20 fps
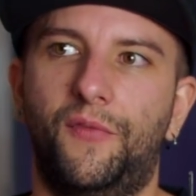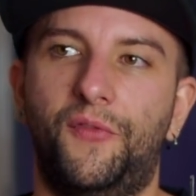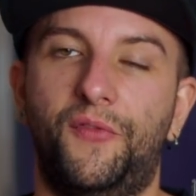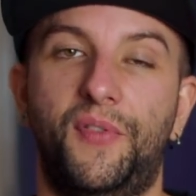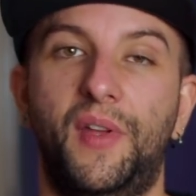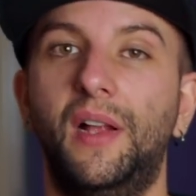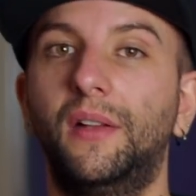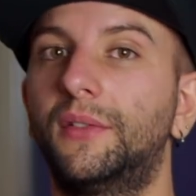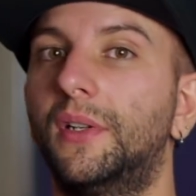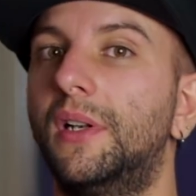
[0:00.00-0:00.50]

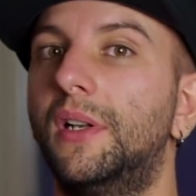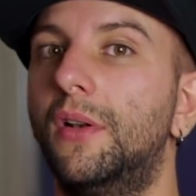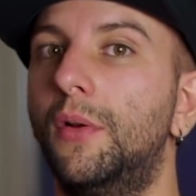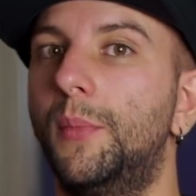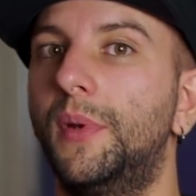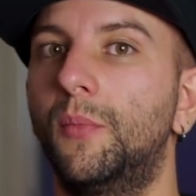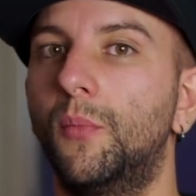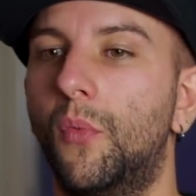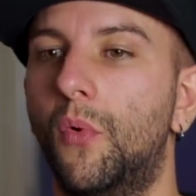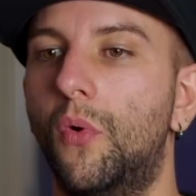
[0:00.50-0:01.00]
felt a
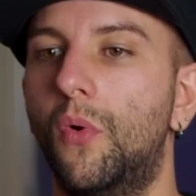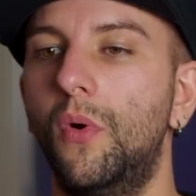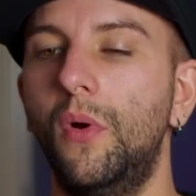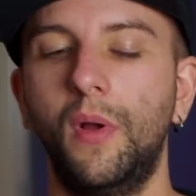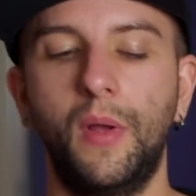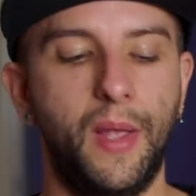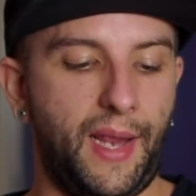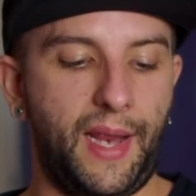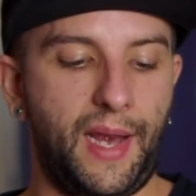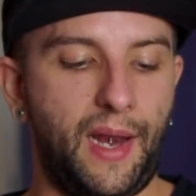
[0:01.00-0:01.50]
little bit
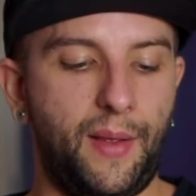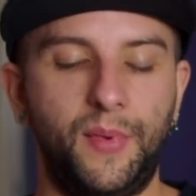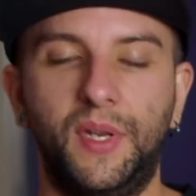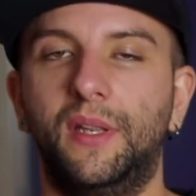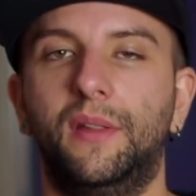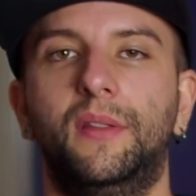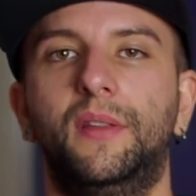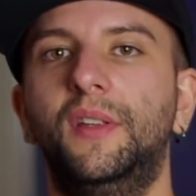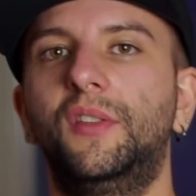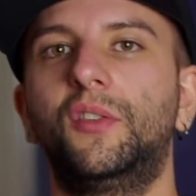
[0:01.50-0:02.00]
more. And I
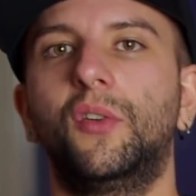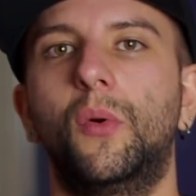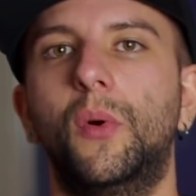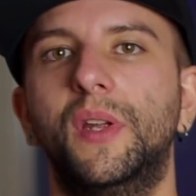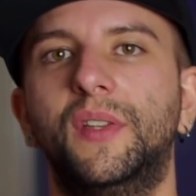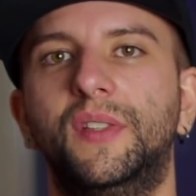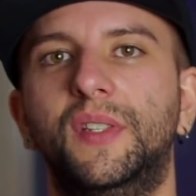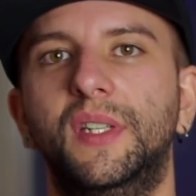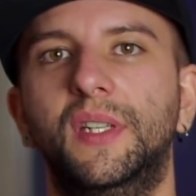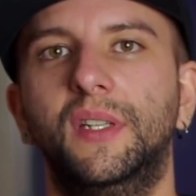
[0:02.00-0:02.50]
mean, this
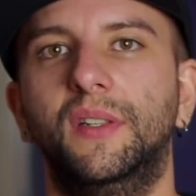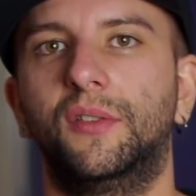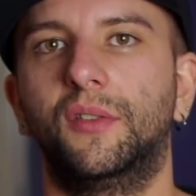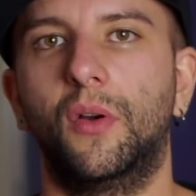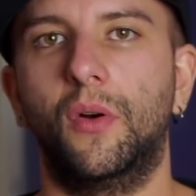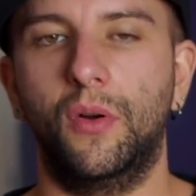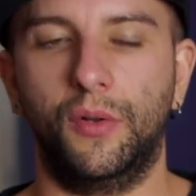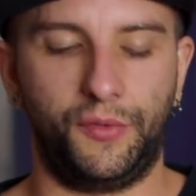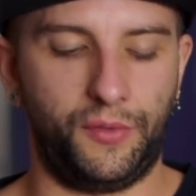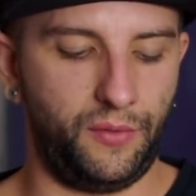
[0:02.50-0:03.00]
OSD is
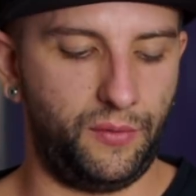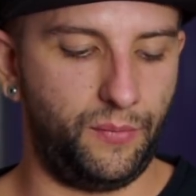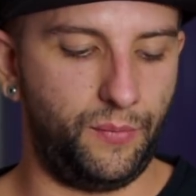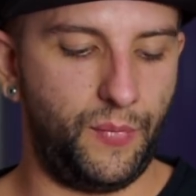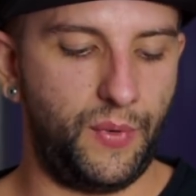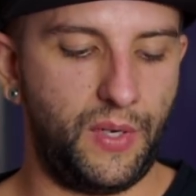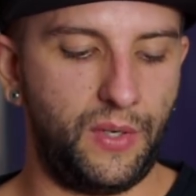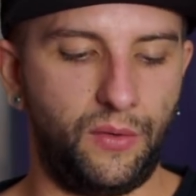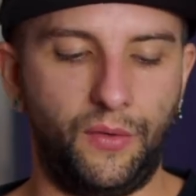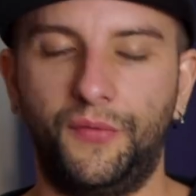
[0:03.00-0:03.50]

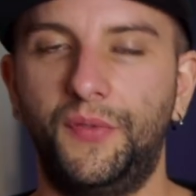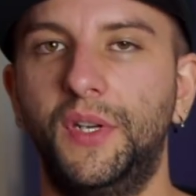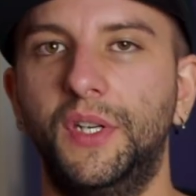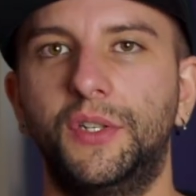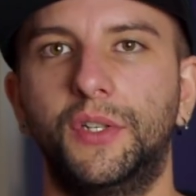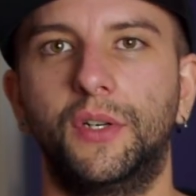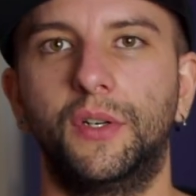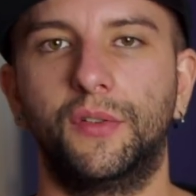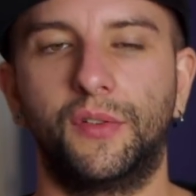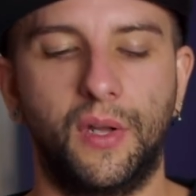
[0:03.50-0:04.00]
awesome. The
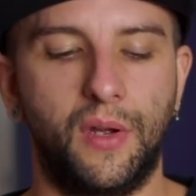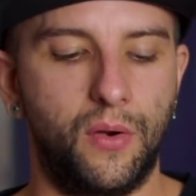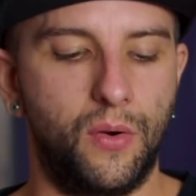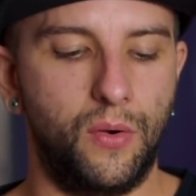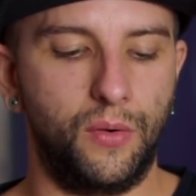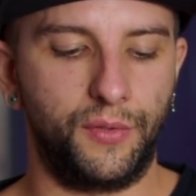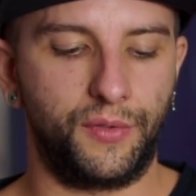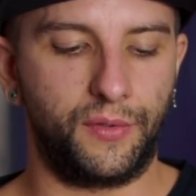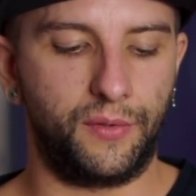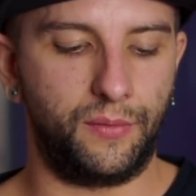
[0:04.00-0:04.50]
features are
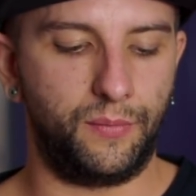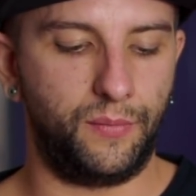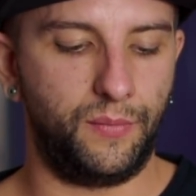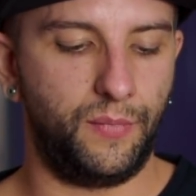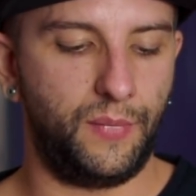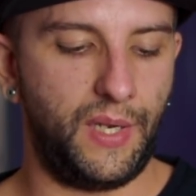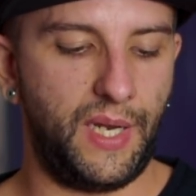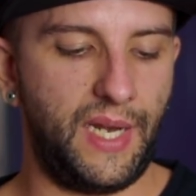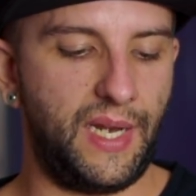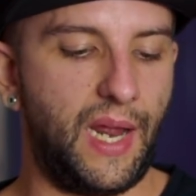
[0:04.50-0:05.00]

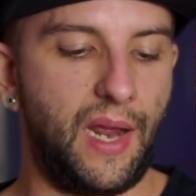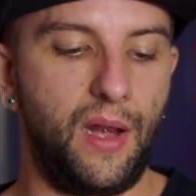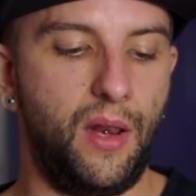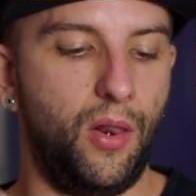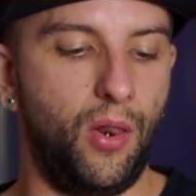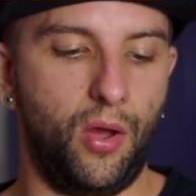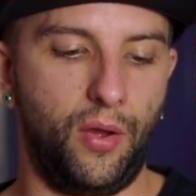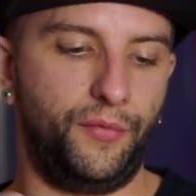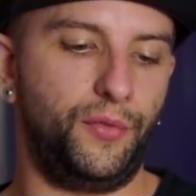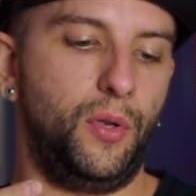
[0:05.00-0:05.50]
awesome. And I
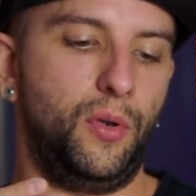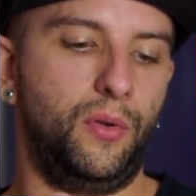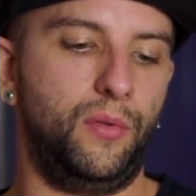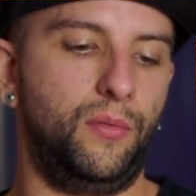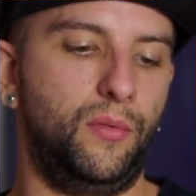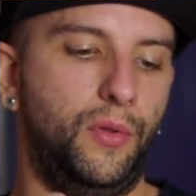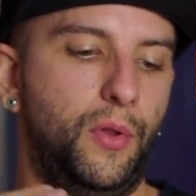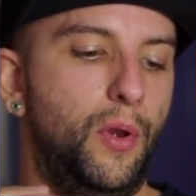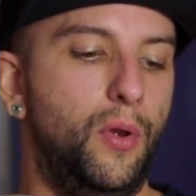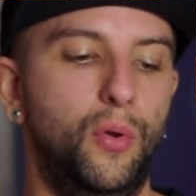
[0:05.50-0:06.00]
love
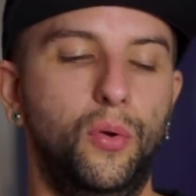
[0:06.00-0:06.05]
the